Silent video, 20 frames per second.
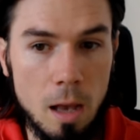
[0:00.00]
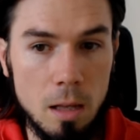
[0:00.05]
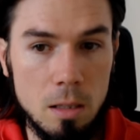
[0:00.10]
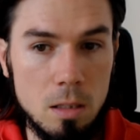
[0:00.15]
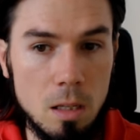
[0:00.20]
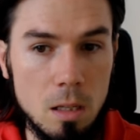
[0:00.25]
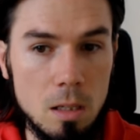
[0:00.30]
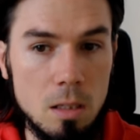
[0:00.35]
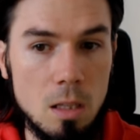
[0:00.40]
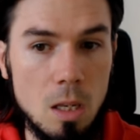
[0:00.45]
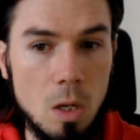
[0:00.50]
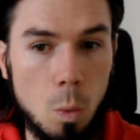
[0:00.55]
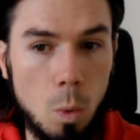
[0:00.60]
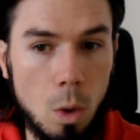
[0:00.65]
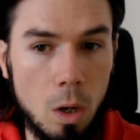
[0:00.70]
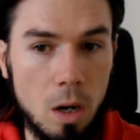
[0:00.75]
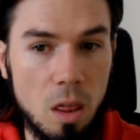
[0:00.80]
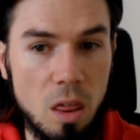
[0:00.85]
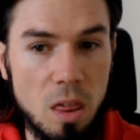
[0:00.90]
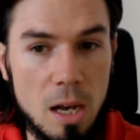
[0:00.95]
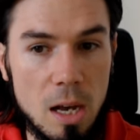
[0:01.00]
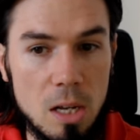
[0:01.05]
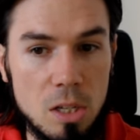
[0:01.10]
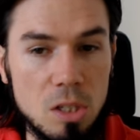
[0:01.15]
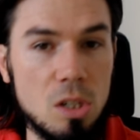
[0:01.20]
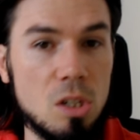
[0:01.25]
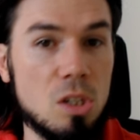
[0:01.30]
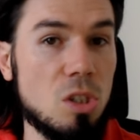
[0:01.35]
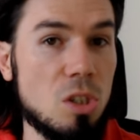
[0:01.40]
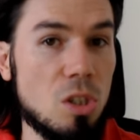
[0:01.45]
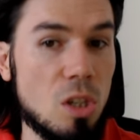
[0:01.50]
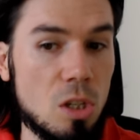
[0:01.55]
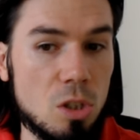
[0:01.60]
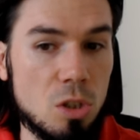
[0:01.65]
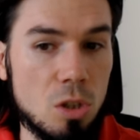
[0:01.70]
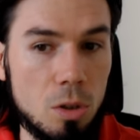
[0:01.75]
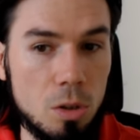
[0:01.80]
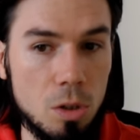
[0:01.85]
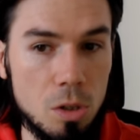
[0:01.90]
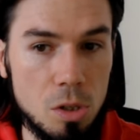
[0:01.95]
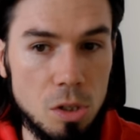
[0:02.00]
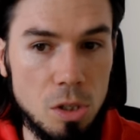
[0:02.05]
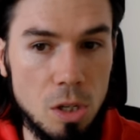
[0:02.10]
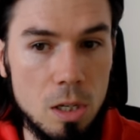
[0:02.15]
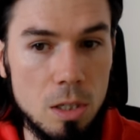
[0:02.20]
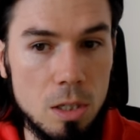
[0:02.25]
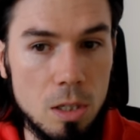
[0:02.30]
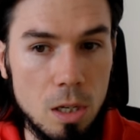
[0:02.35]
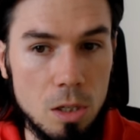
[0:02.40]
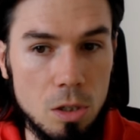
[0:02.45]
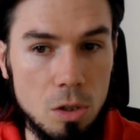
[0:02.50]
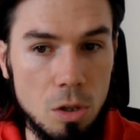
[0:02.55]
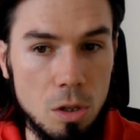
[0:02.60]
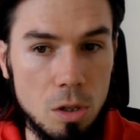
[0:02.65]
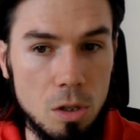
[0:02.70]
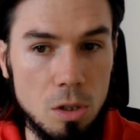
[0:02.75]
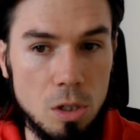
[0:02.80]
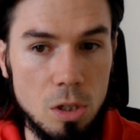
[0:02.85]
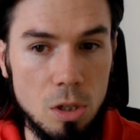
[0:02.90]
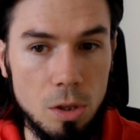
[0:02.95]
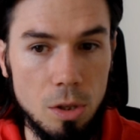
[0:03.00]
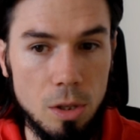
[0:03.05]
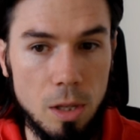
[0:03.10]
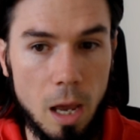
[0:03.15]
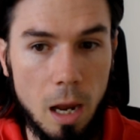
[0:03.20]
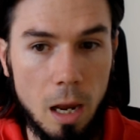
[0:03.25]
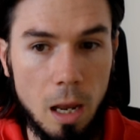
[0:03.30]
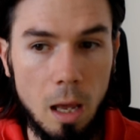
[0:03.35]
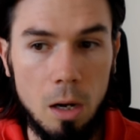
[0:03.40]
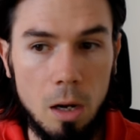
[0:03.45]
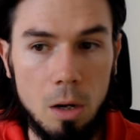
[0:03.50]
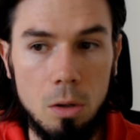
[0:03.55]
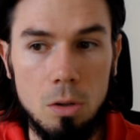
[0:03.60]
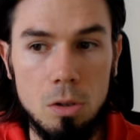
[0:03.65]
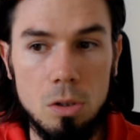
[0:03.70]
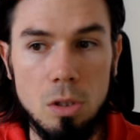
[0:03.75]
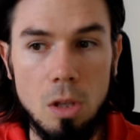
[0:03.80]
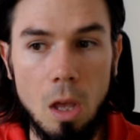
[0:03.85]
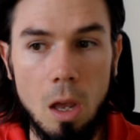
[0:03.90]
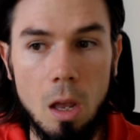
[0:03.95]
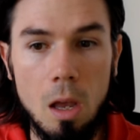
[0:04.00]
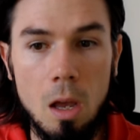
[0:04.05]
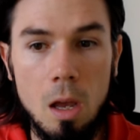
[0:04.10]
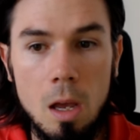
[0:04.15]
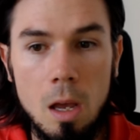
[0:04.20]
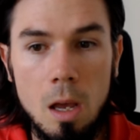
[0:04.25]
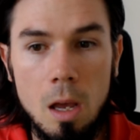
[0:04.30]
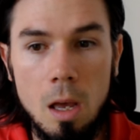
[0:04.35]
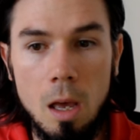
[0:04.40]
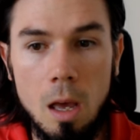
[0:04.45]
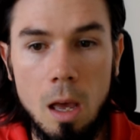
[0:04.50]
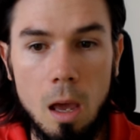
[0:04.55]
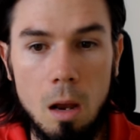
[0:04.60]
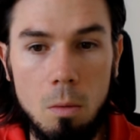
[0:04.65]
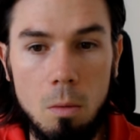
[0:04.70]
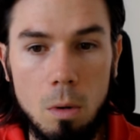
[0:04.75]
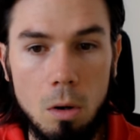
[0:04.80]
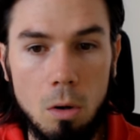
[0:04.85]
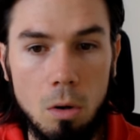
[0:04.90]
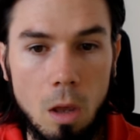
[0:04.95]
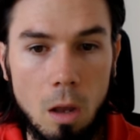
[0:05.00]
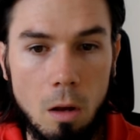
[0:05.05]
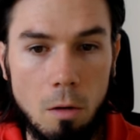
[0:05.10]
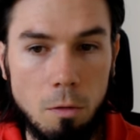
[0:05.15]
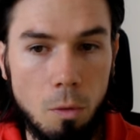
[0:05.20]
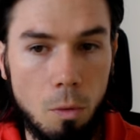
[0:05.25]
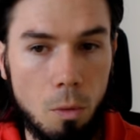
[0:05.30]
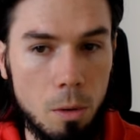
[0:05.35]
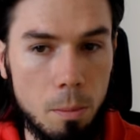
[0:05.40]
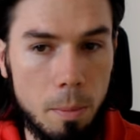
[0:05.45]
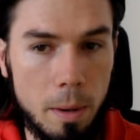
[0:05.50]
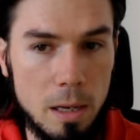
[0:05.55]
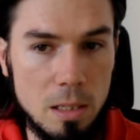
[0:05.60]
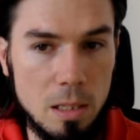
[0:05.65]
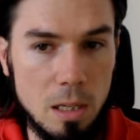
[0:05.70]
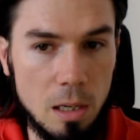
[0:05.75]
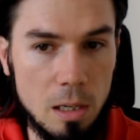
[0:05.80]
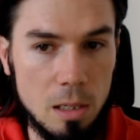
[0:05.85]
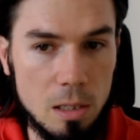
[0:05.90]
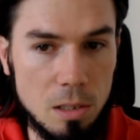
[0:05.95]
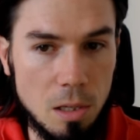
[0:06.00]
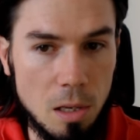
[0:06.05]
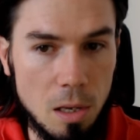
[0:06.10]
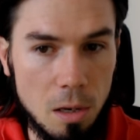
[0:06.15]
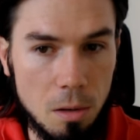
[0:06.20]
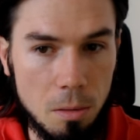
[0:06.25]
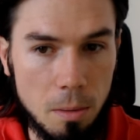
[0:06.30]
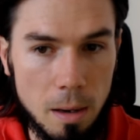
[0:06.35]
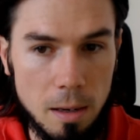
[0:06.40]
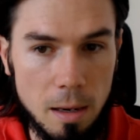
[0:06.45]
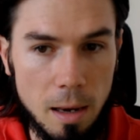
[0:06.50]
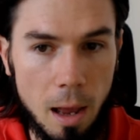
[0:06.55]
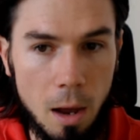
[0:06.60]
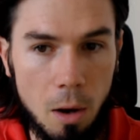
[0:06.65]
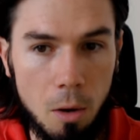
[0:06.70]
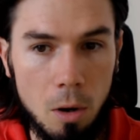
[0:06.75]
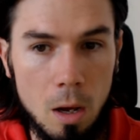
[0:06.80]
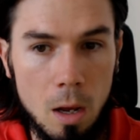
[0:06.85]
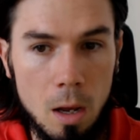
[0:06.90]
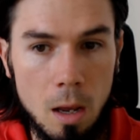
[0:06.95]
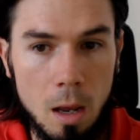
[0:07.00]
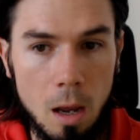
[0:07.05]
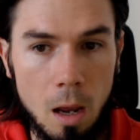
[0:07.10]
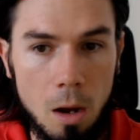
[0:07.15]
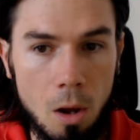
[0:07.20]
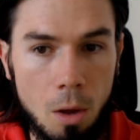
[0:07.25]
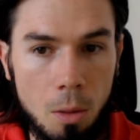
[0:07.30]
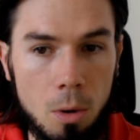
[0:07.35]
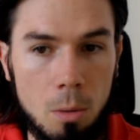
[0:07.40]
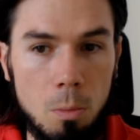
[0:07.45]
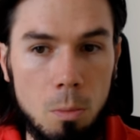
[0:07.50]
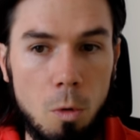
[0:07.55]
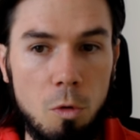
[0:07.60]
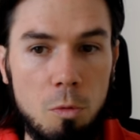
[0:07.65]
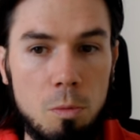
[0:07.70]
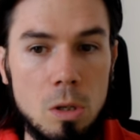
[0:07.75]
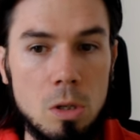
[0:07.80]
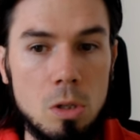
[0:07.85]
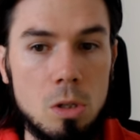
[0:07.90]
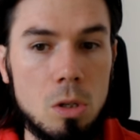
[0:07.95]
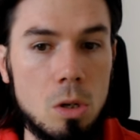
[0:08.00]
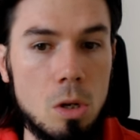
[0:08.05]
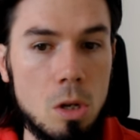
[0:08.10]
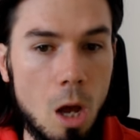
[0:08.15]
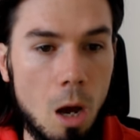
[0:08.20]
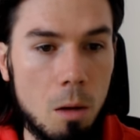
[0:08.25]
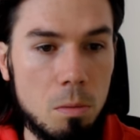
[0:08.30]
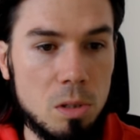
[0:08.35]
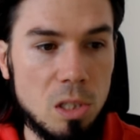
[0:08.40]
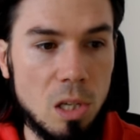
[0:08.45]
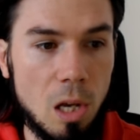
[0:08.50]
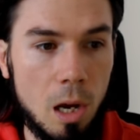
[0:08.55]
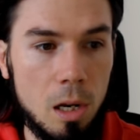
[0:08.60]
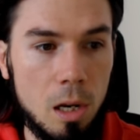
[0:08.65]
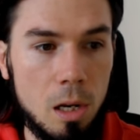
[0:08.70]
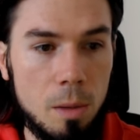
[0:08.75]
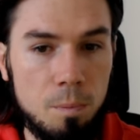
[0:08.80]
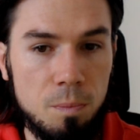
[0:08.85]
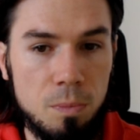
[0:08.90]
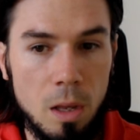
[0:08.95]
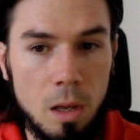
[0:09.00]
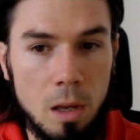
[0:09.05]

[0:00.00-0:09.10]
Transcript: at 61,606, as you can see on that candlestick and we're looking forward basically seeing right now another movement to the upside.